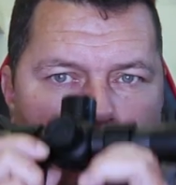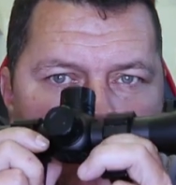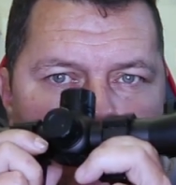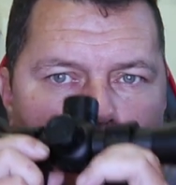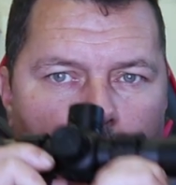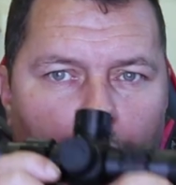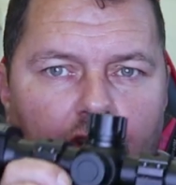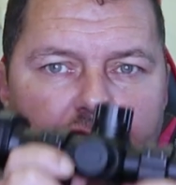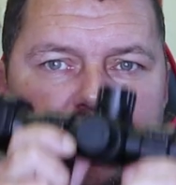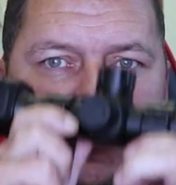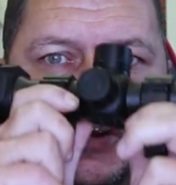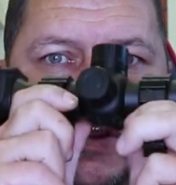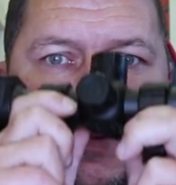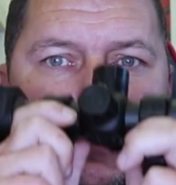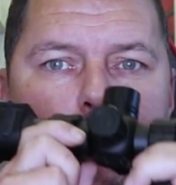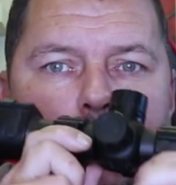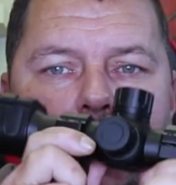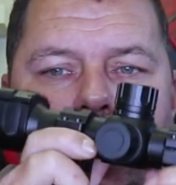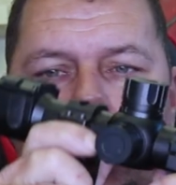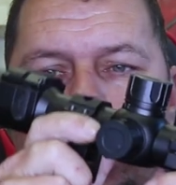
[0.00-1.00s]
What's
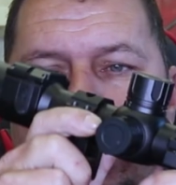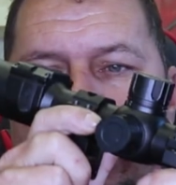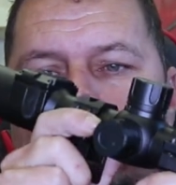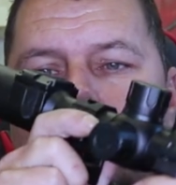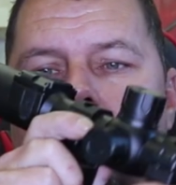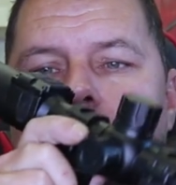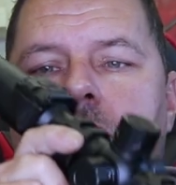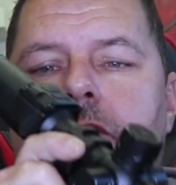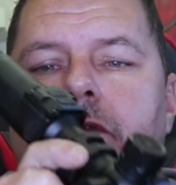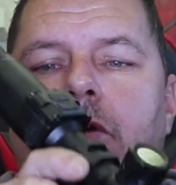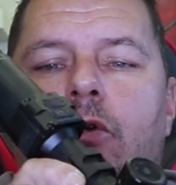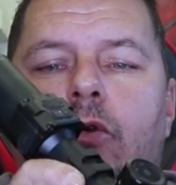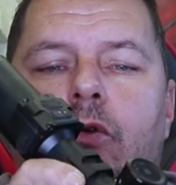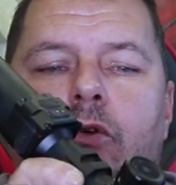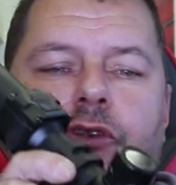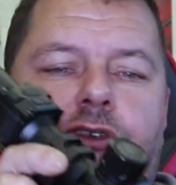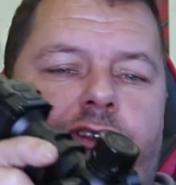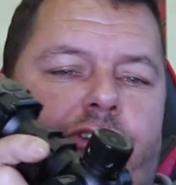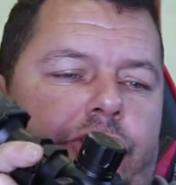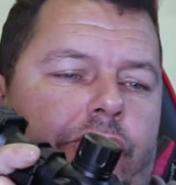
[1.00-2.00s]
my
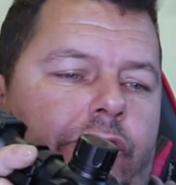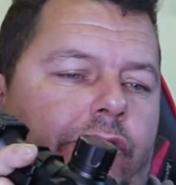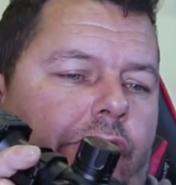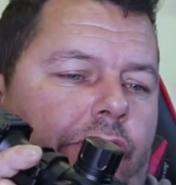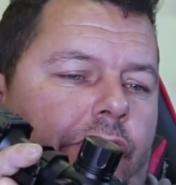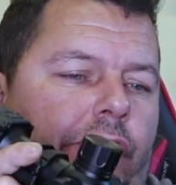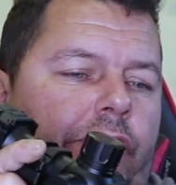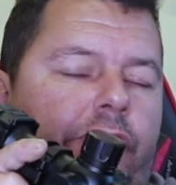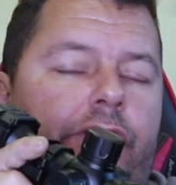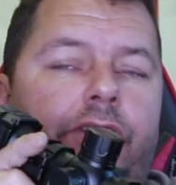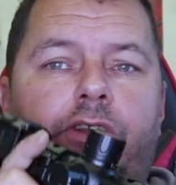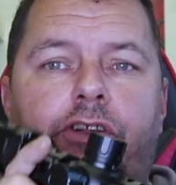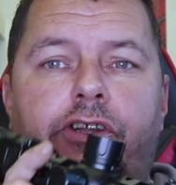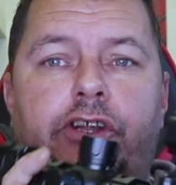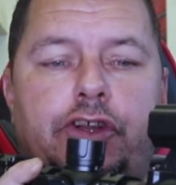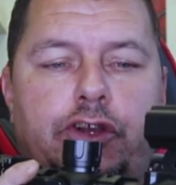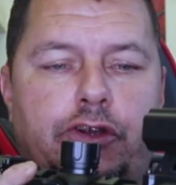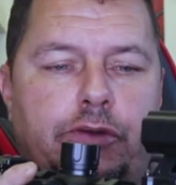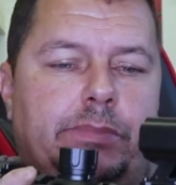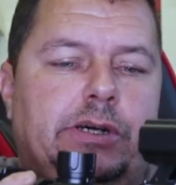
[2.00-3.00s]
thoughts on
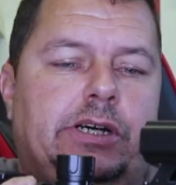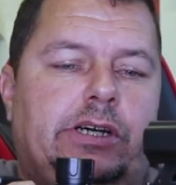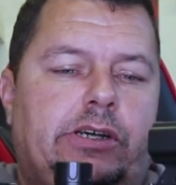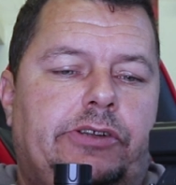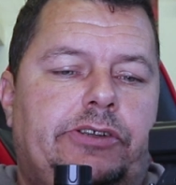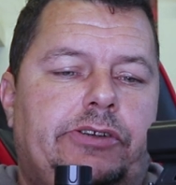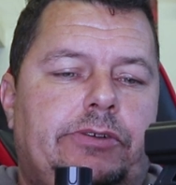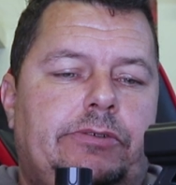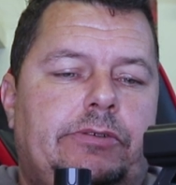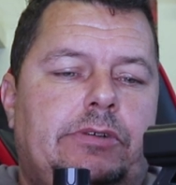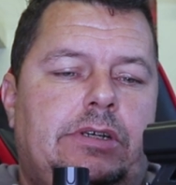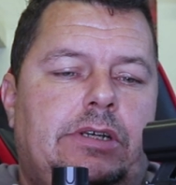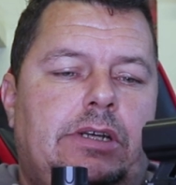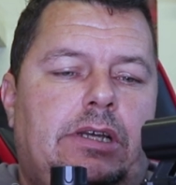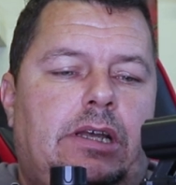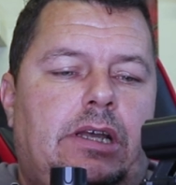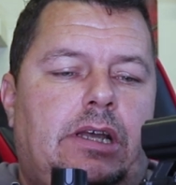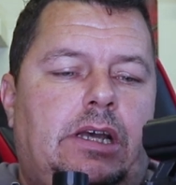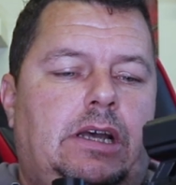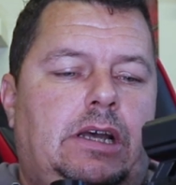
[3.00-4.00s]
the new Pard?
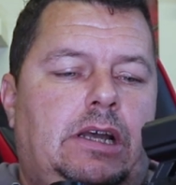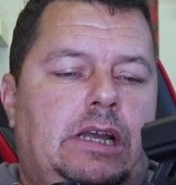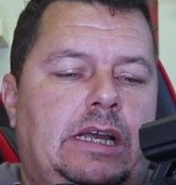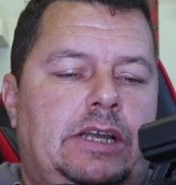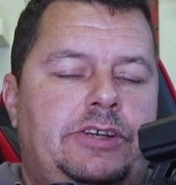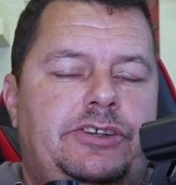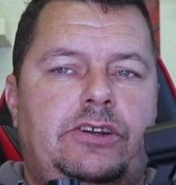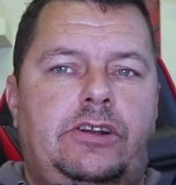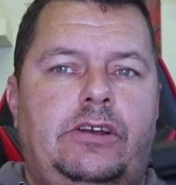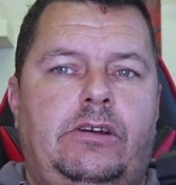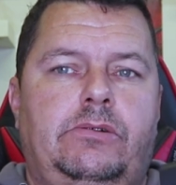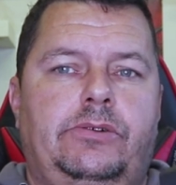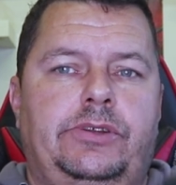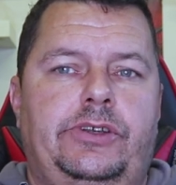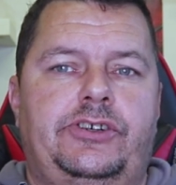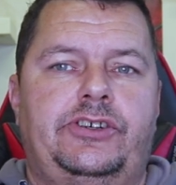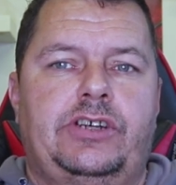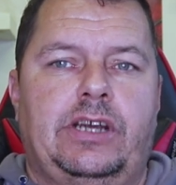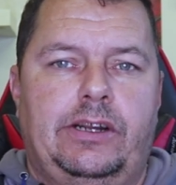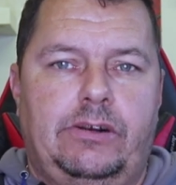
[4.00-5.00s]
As you know on
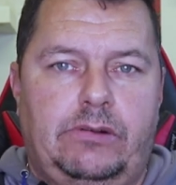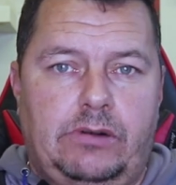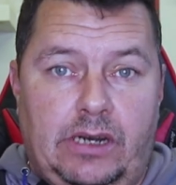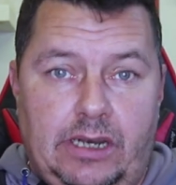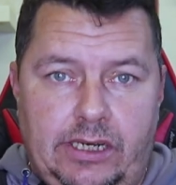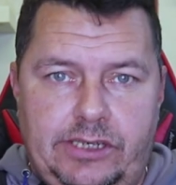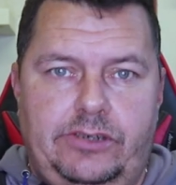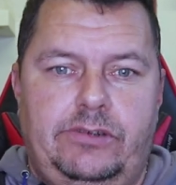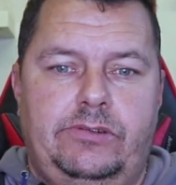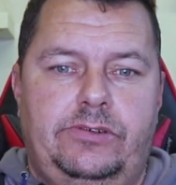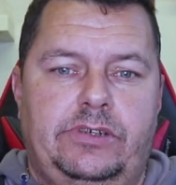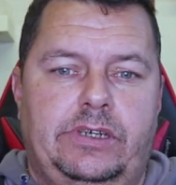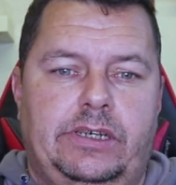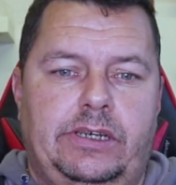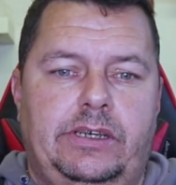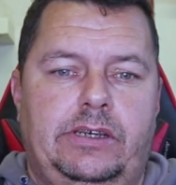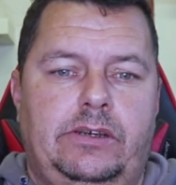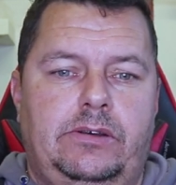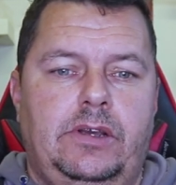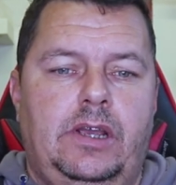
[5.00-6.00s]
this channel, I do
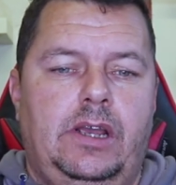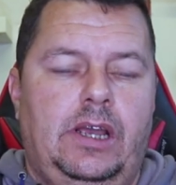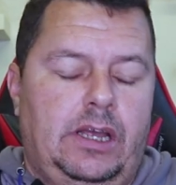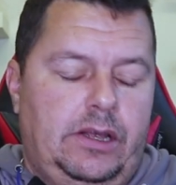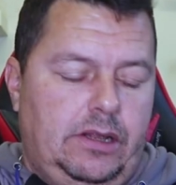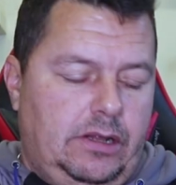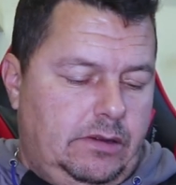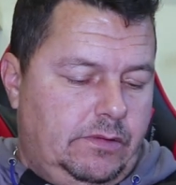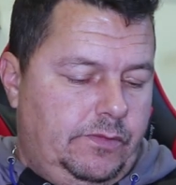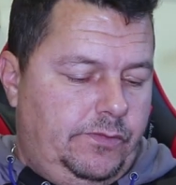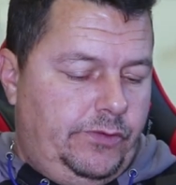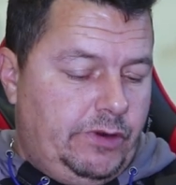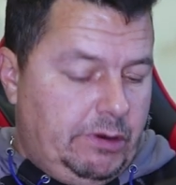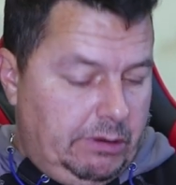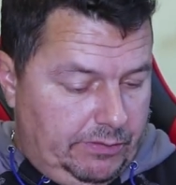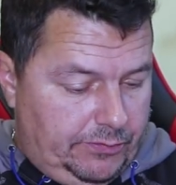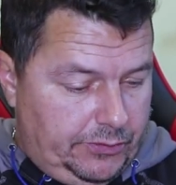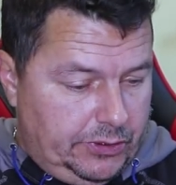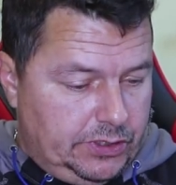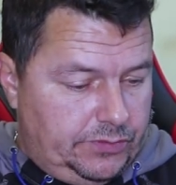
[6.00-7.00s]
tell you.
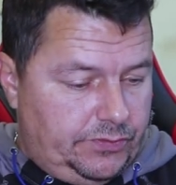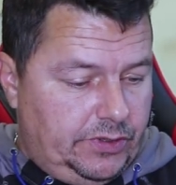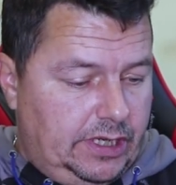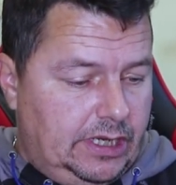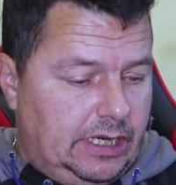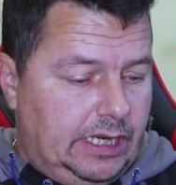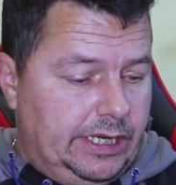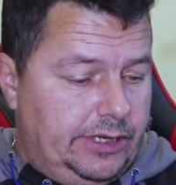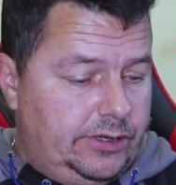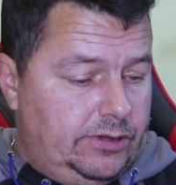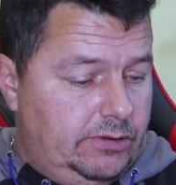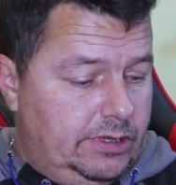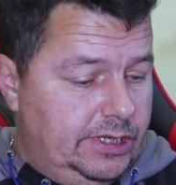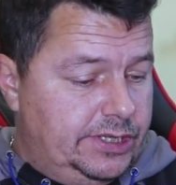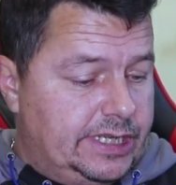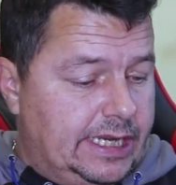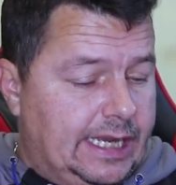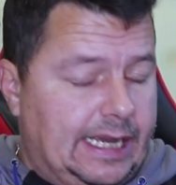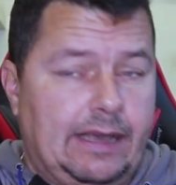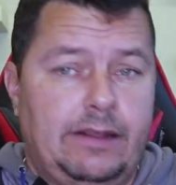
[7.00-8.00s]
Very first thing I do
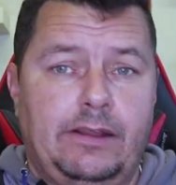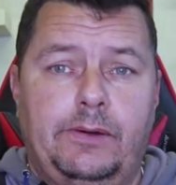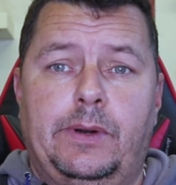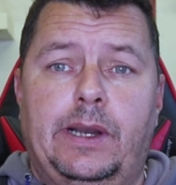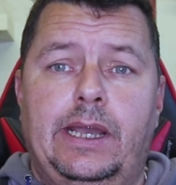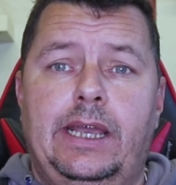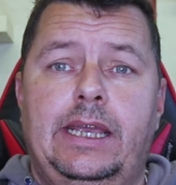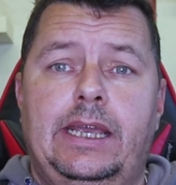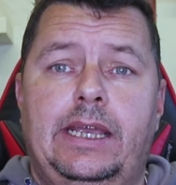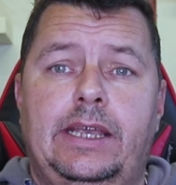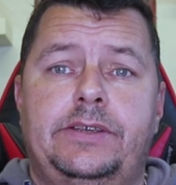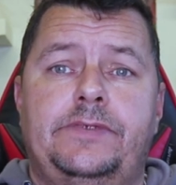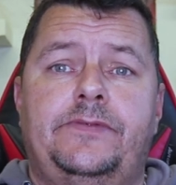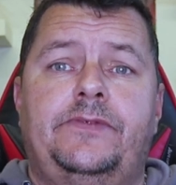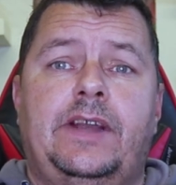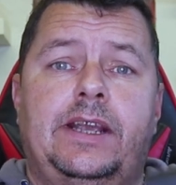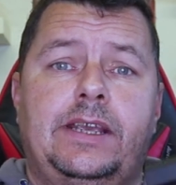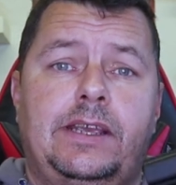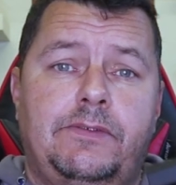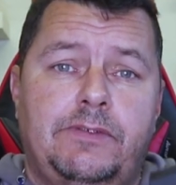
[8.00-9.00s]
need to get out of the way is
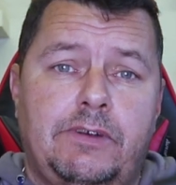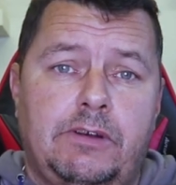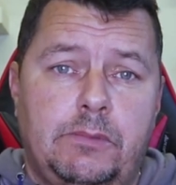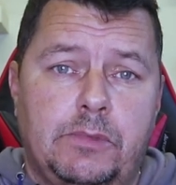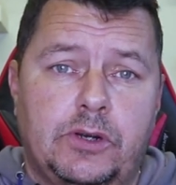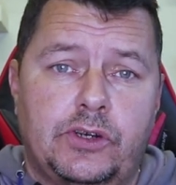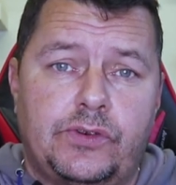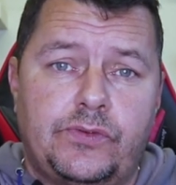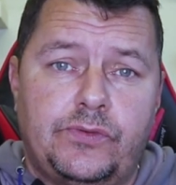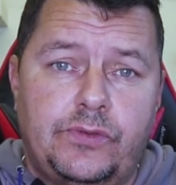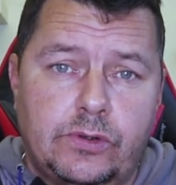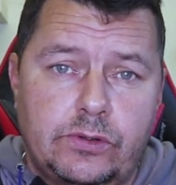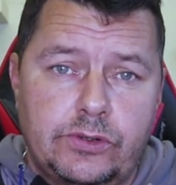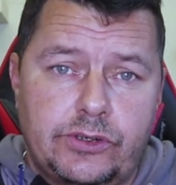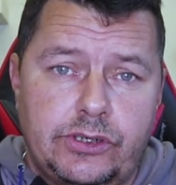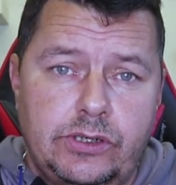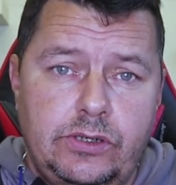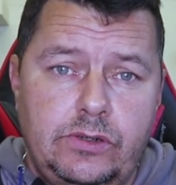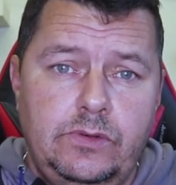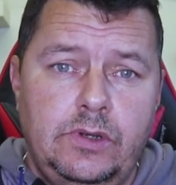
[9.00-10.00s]
thank you very much,
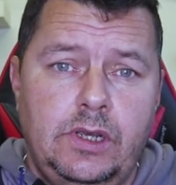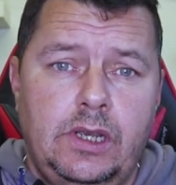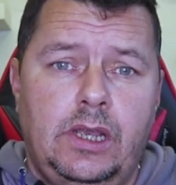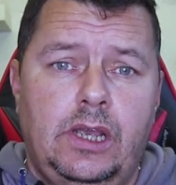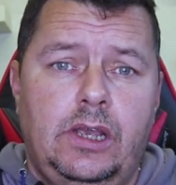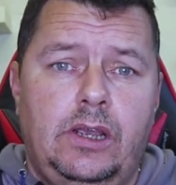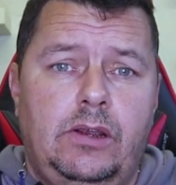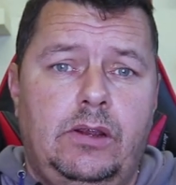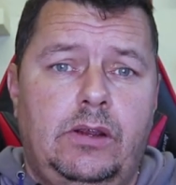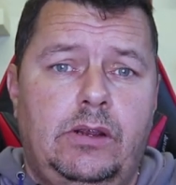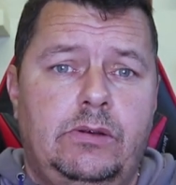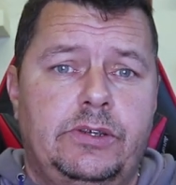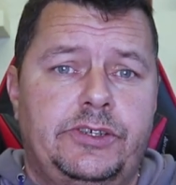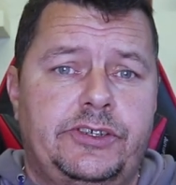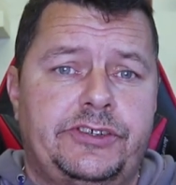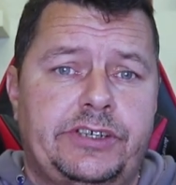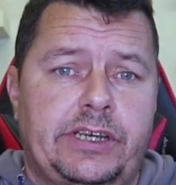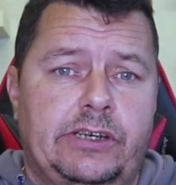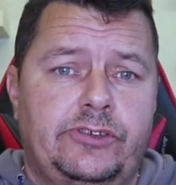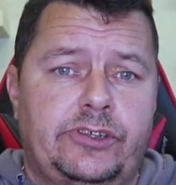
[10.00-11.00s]
Fortune, who is
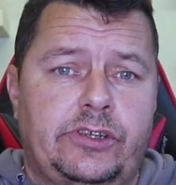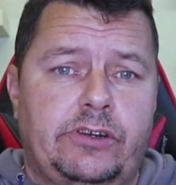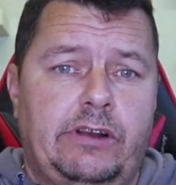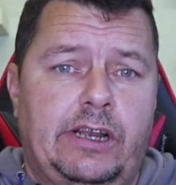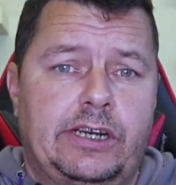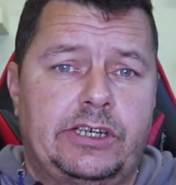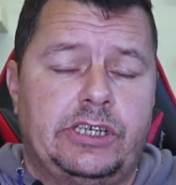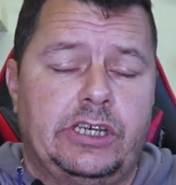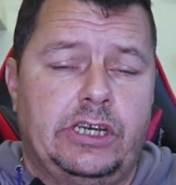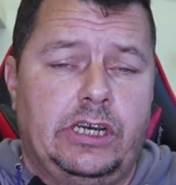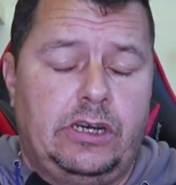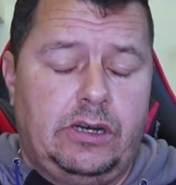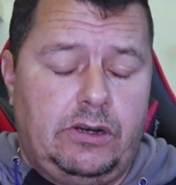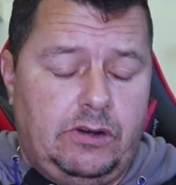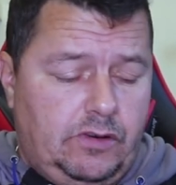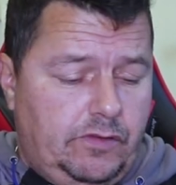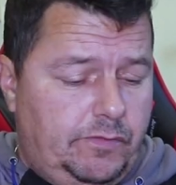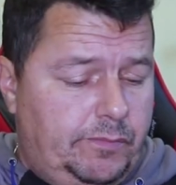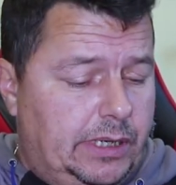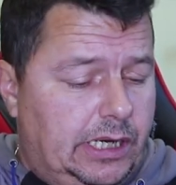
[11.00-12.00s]
the sales director
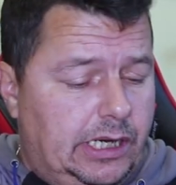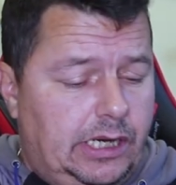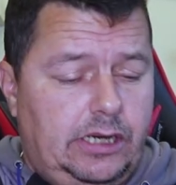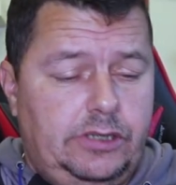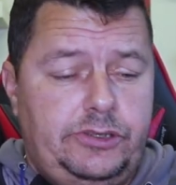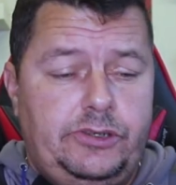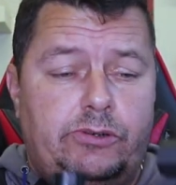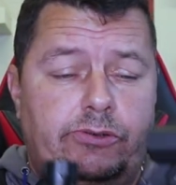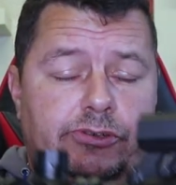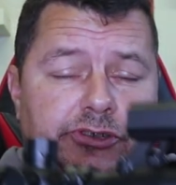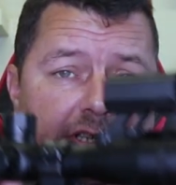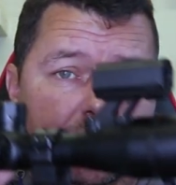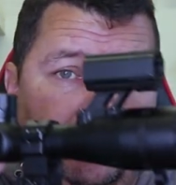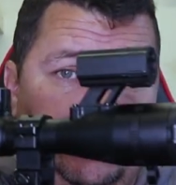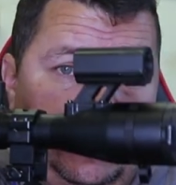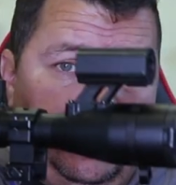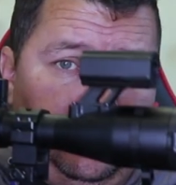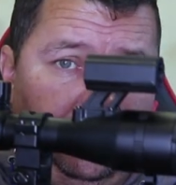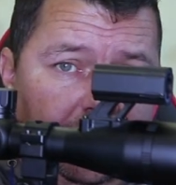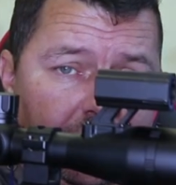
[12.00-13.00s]
of Pard, who
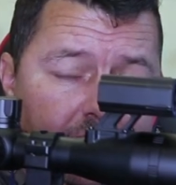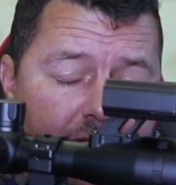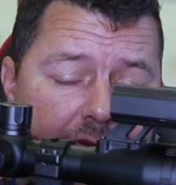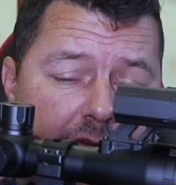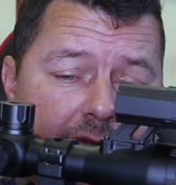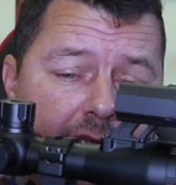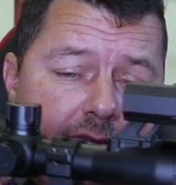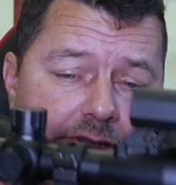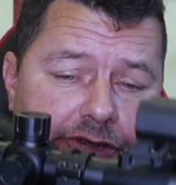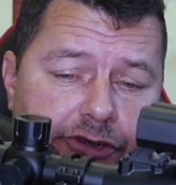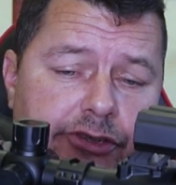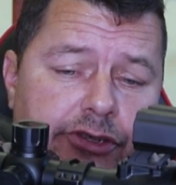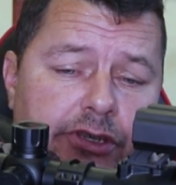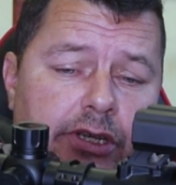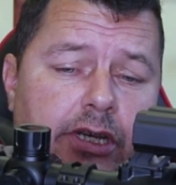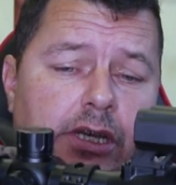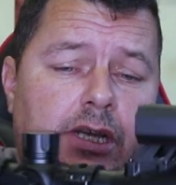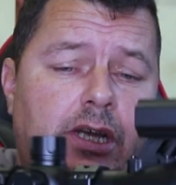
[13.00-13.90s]
sent me through this.